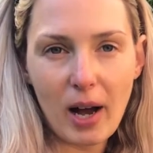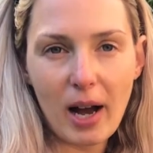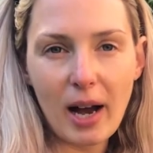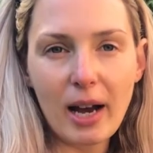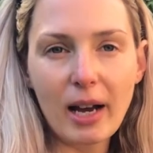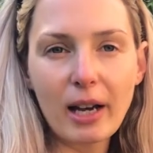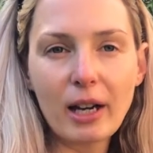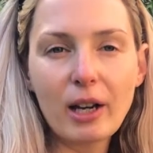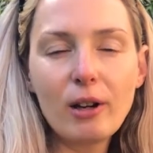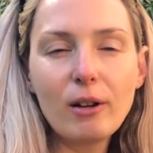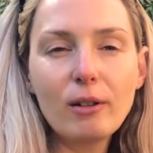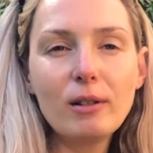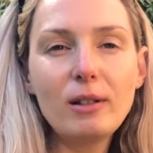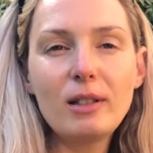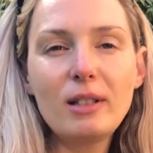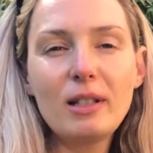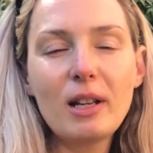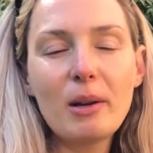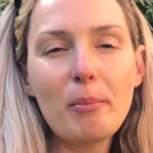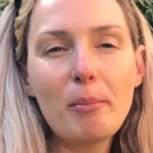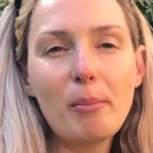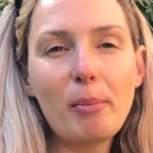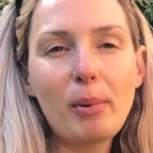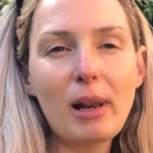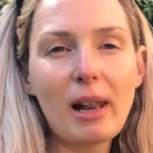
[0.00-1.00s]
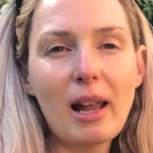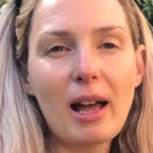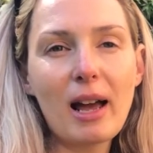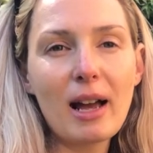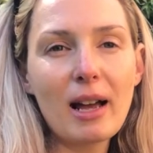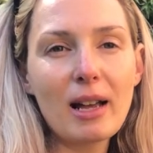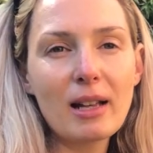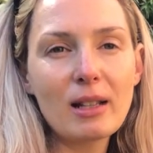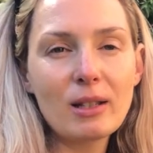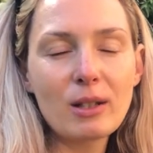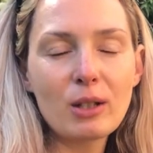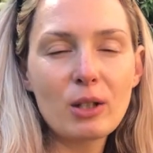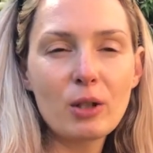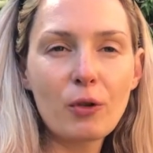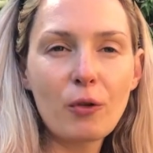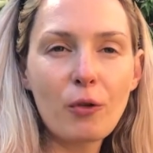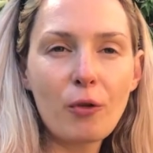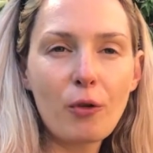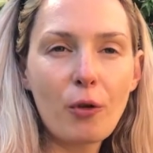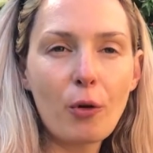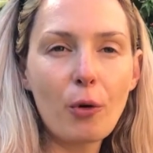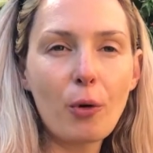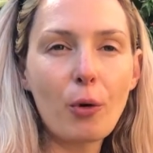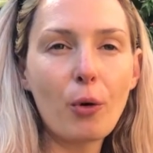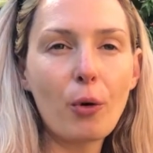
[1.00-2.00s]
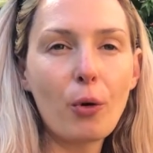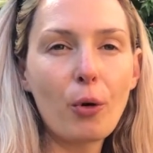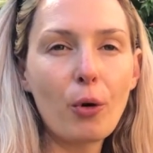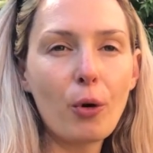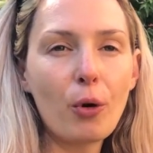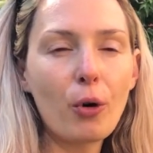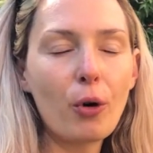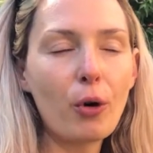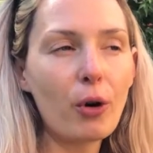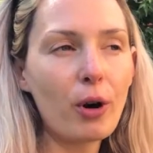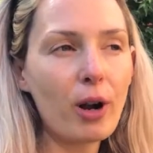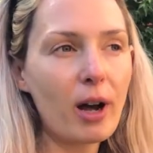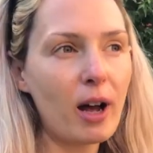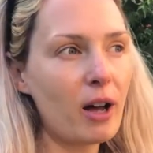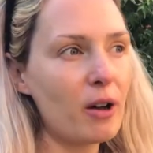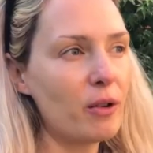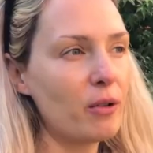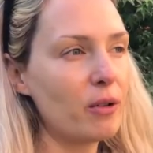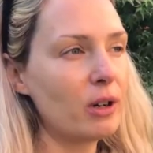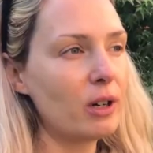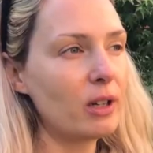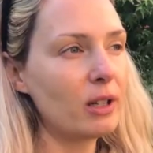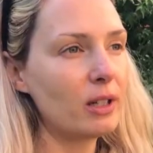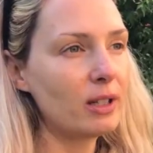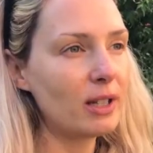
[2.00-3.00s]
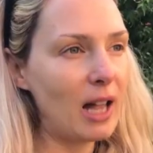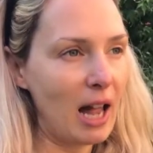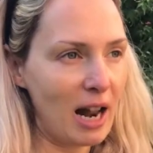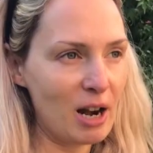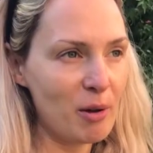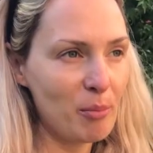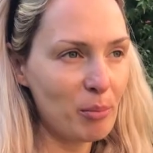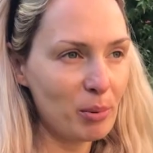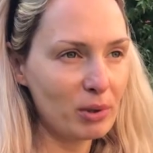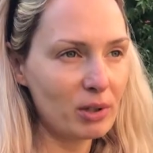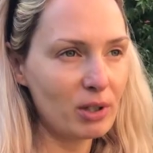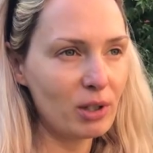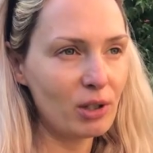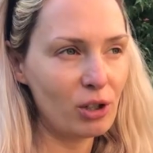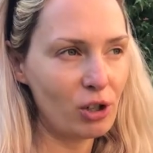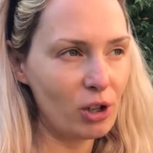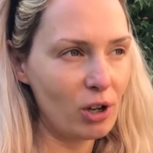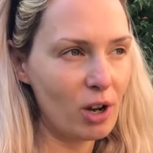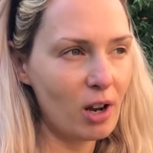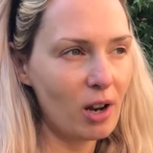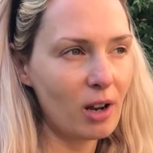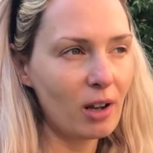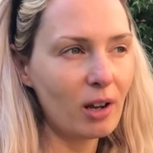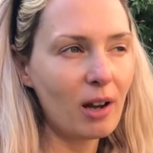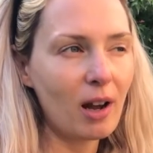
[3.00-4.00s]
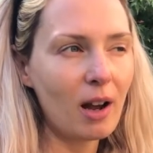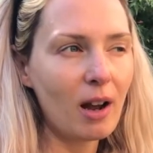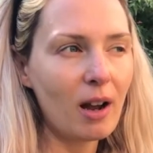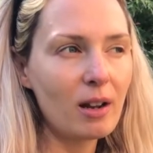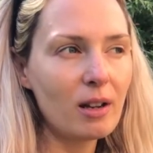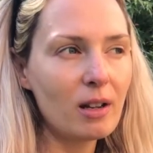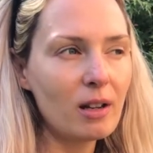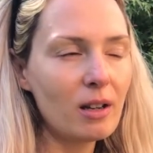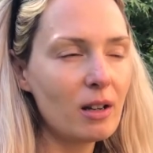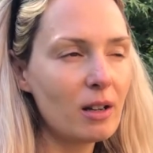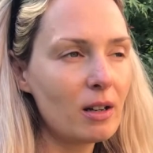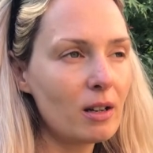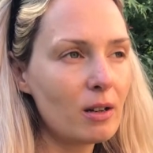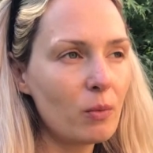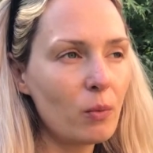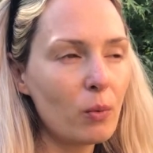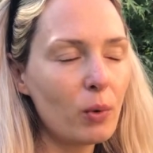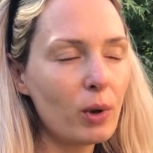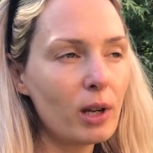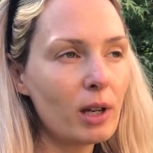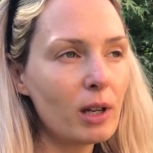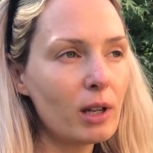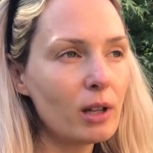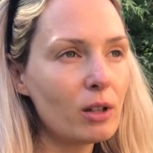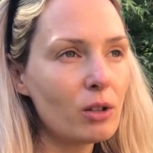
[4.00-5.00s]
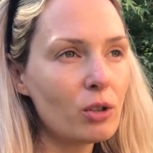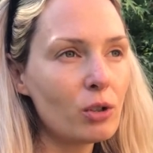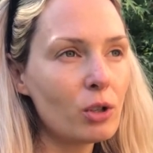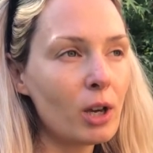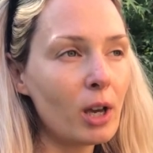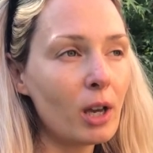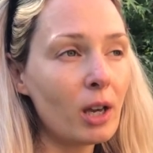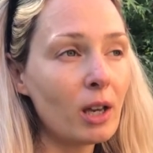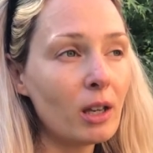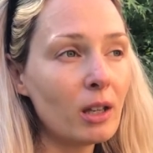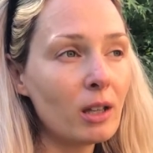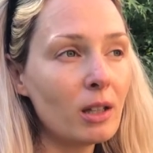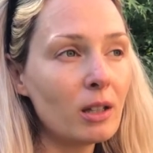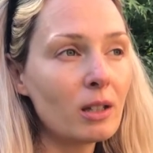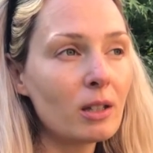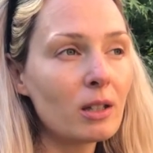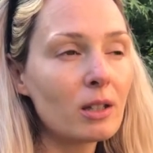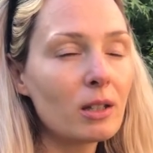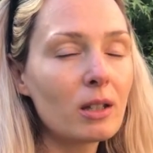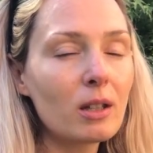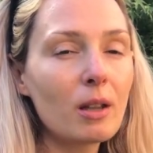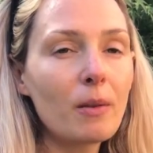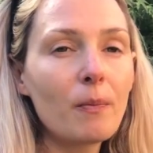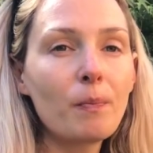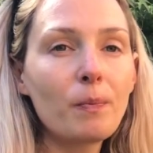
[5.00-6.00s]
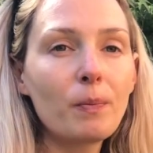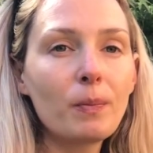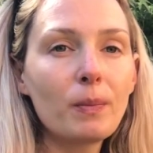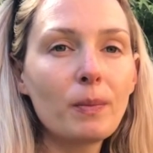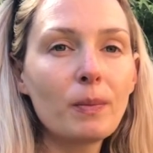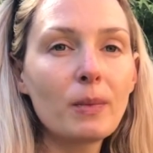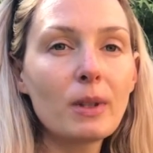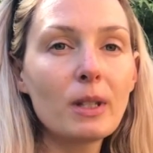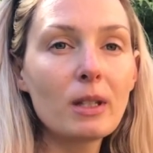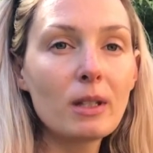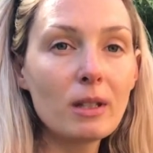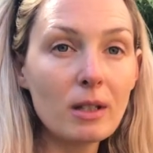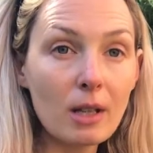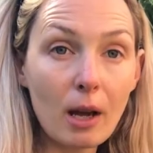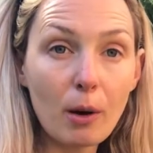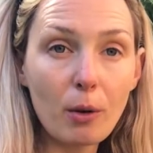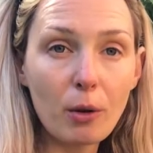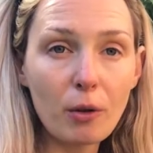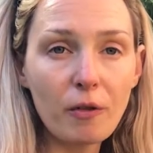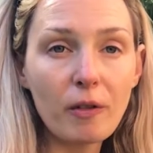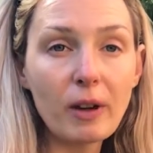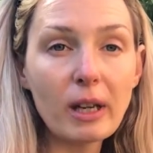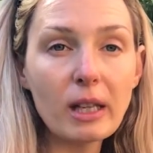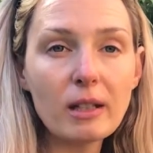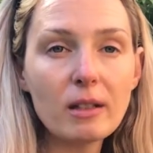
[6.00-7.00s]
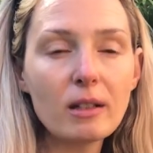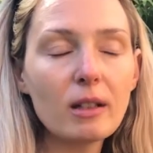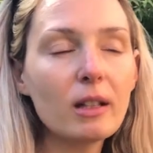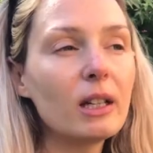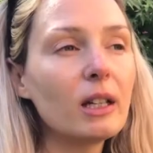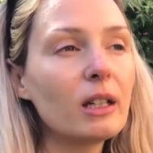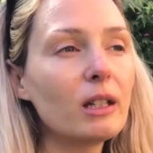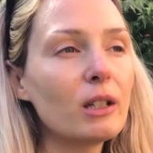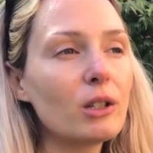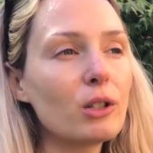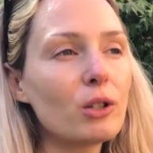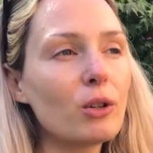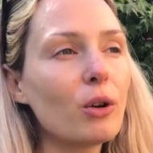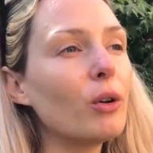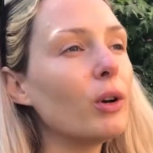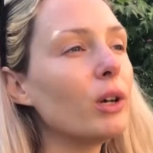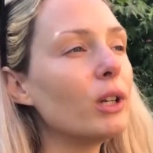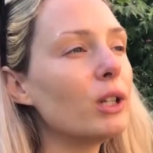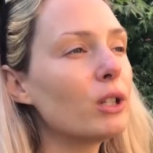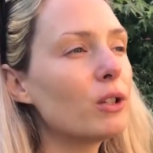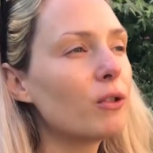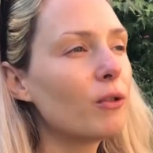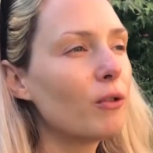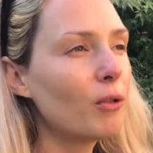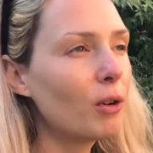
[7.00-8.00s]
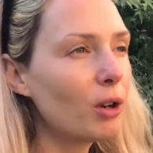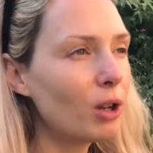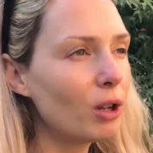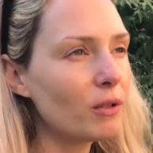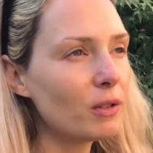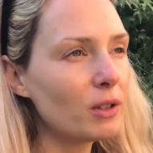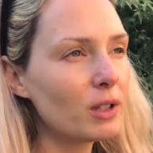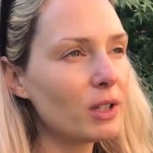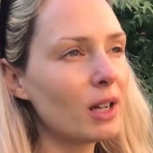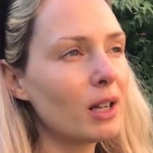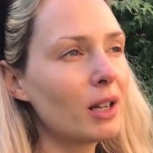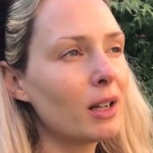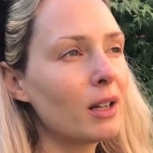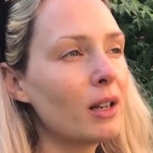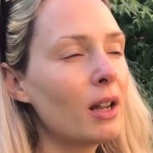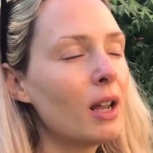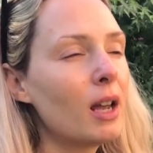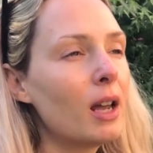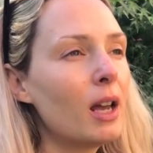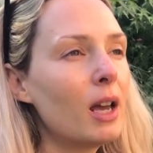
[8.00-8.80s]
I got some plants for our sunny position in the garden, which is south facing, so it's full of sun.